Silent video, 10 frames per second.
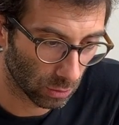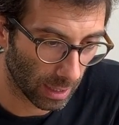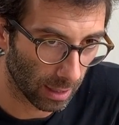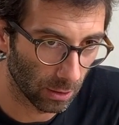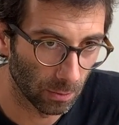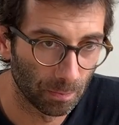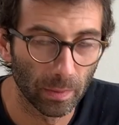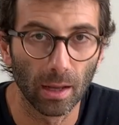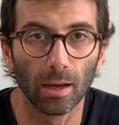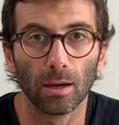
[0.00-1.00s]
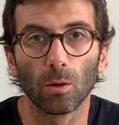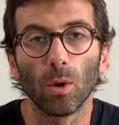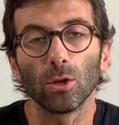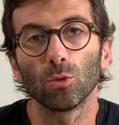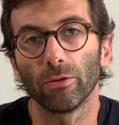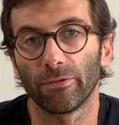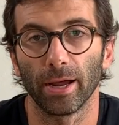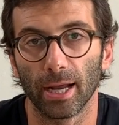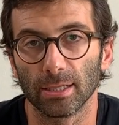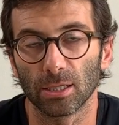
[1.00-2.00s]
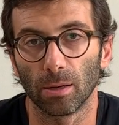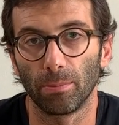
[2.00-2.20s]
tell you when you do a financial